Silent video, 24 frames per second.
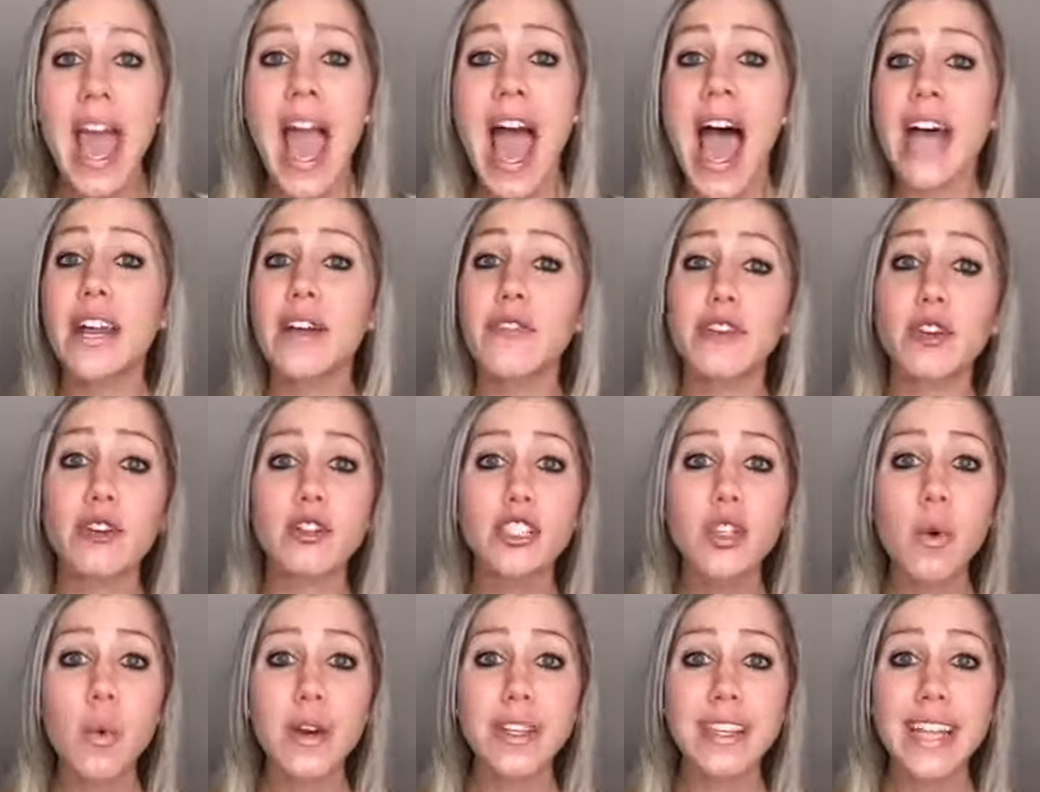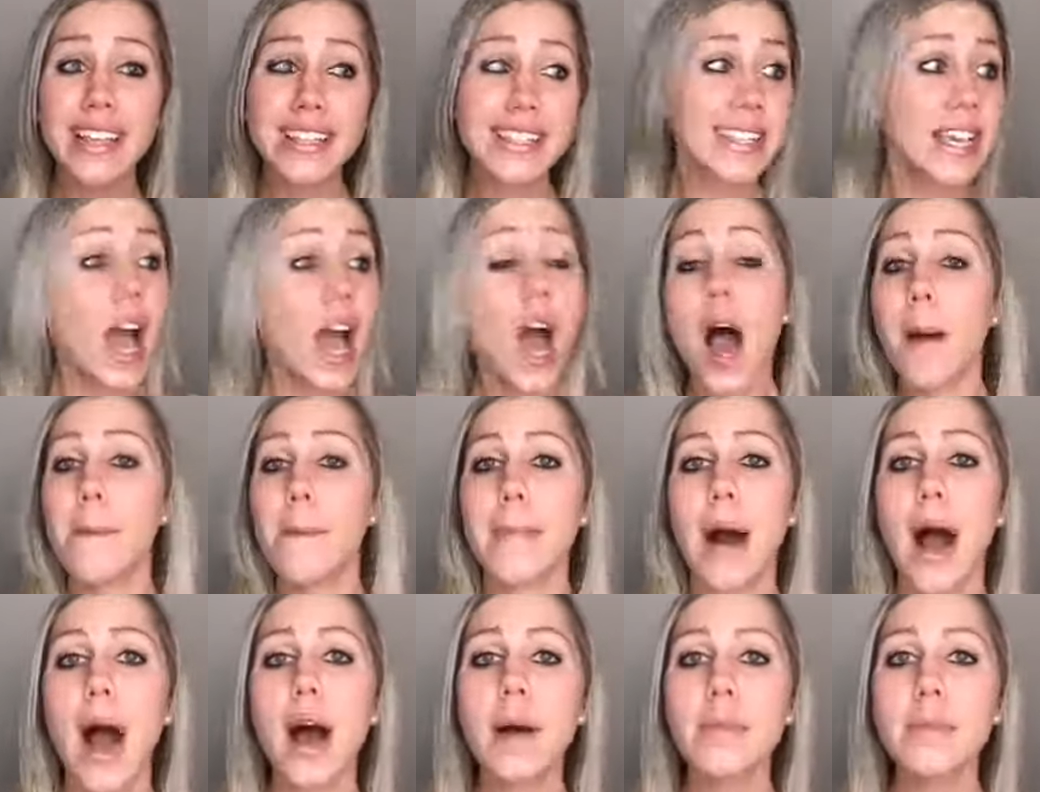And if you're someone that's a
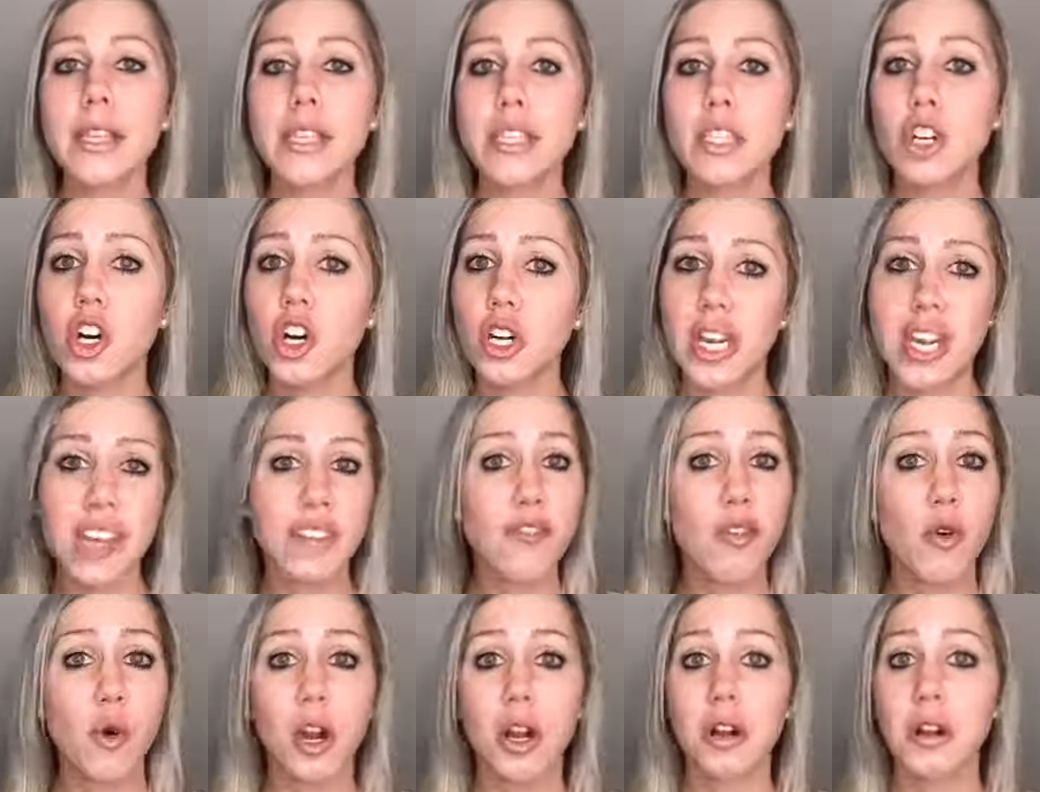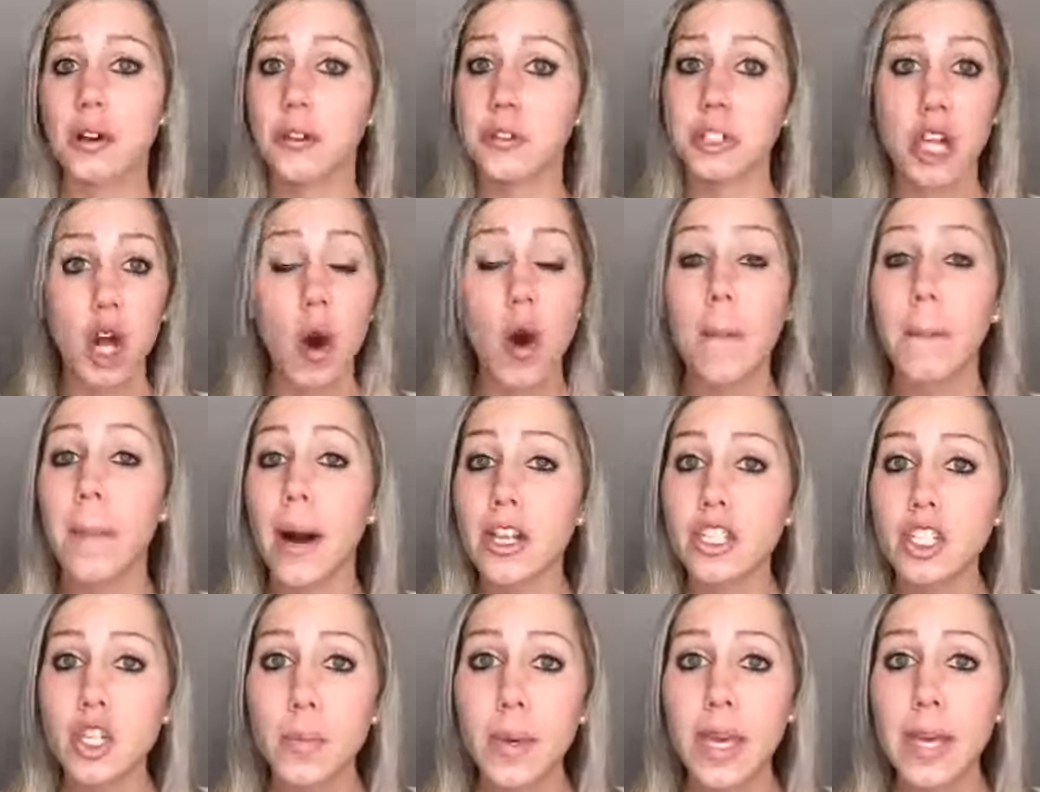mom that's cooking for, a
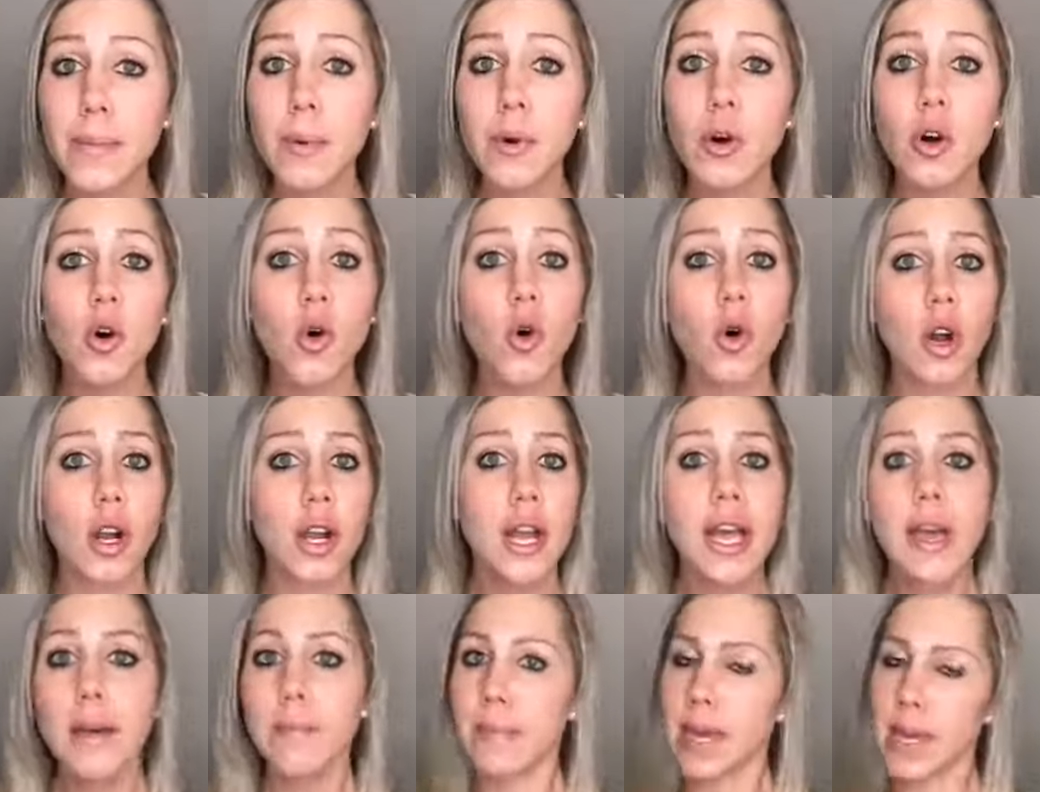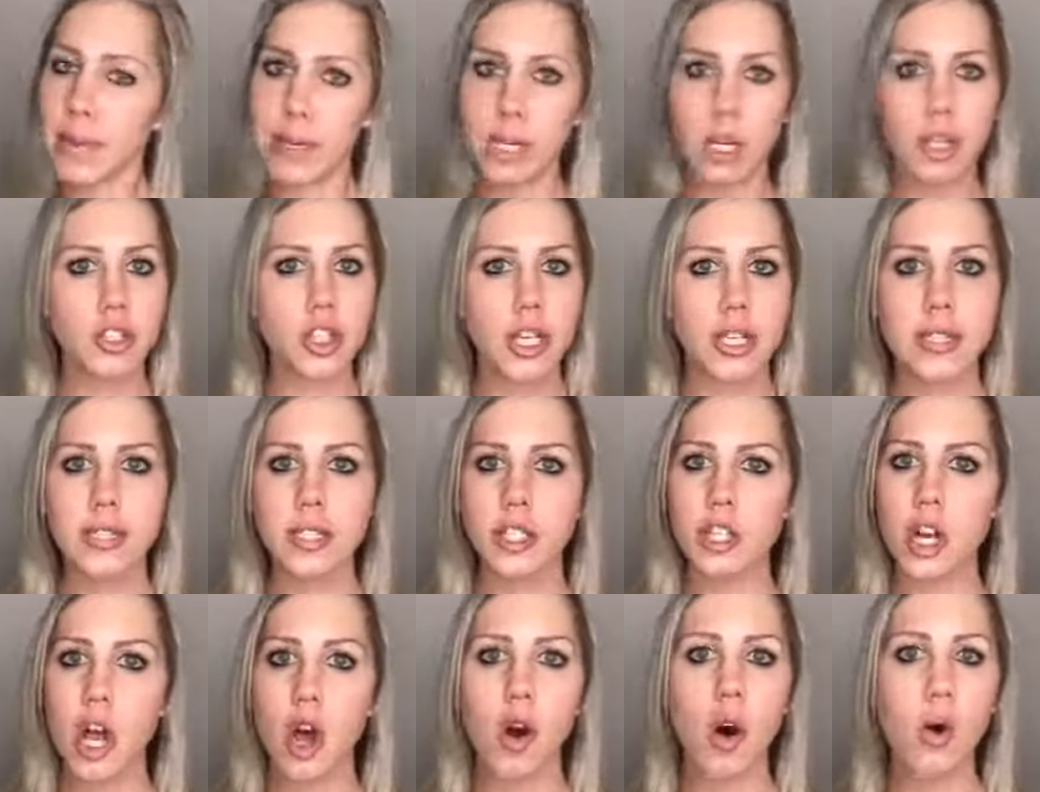bunch of people, or maybe you're just,
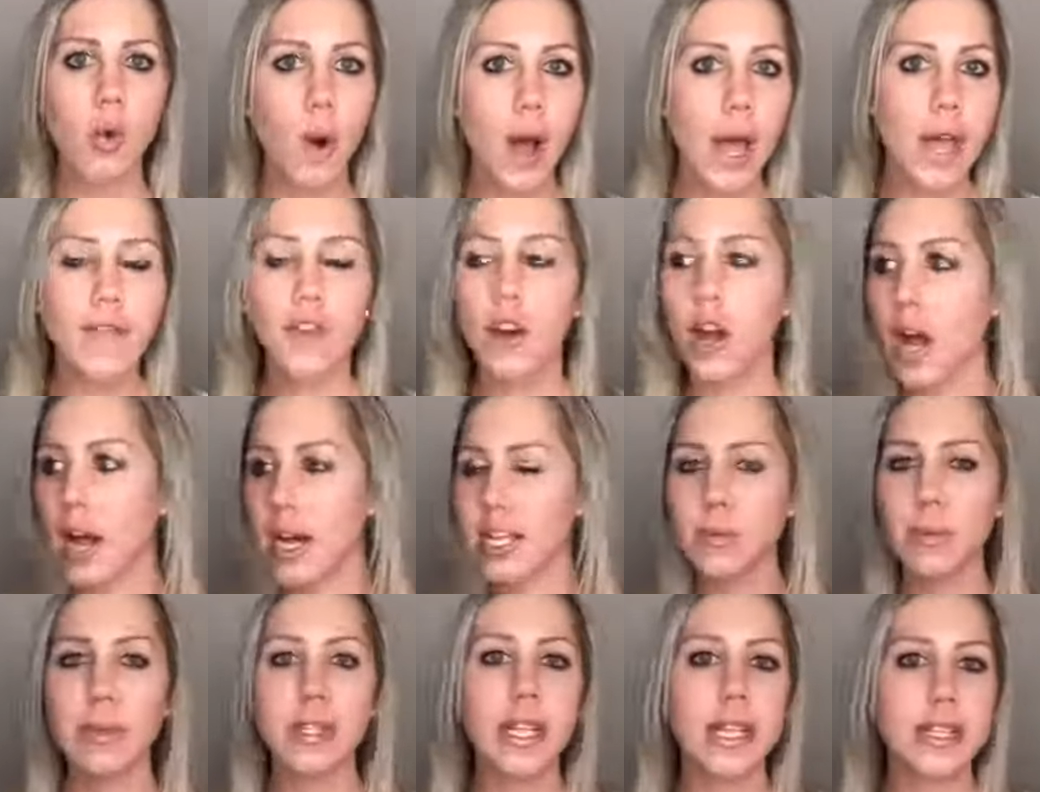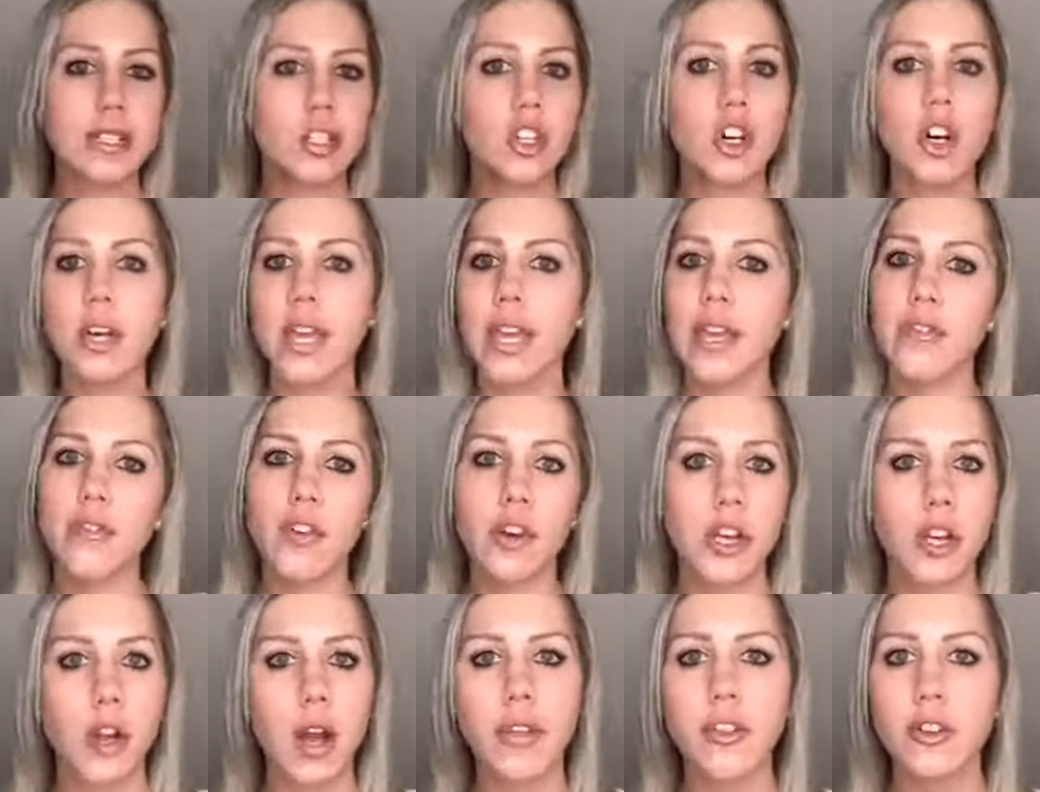a wife or a husband that's cooking for
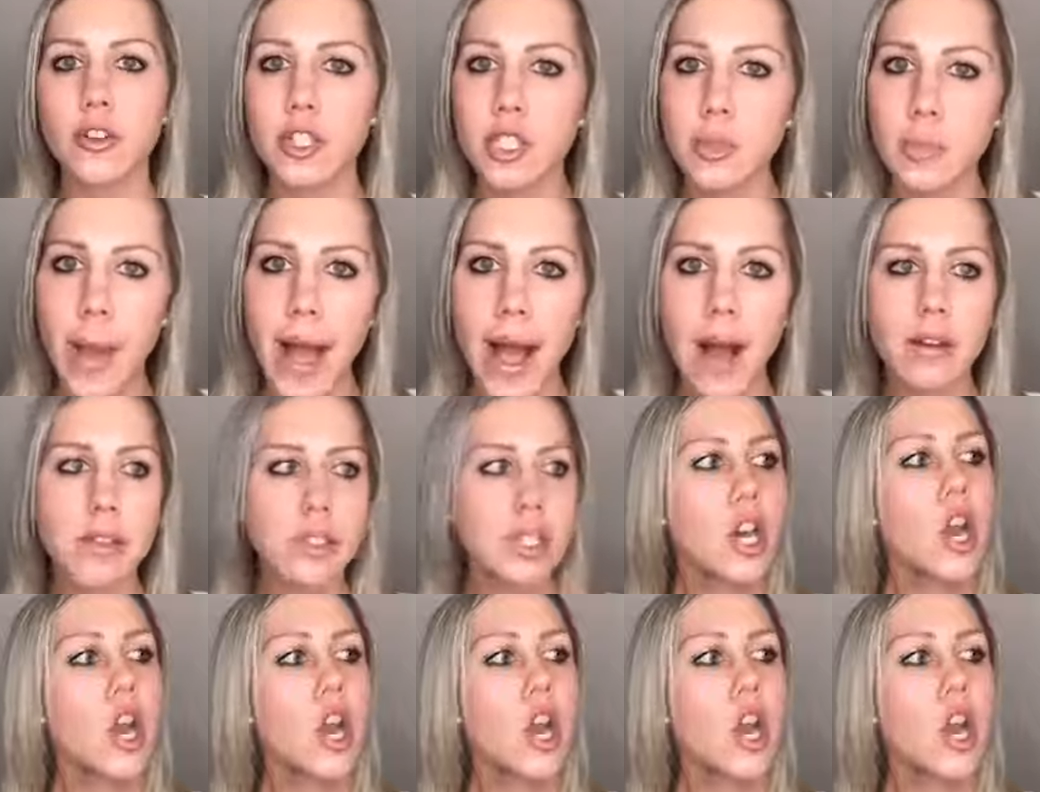your other spouse